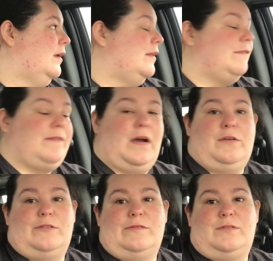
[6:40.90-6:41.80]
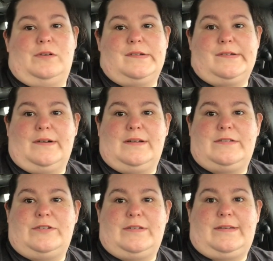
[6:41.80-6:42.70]
the founder of Toys R
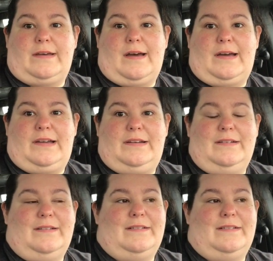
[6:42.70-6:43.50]
Us just died.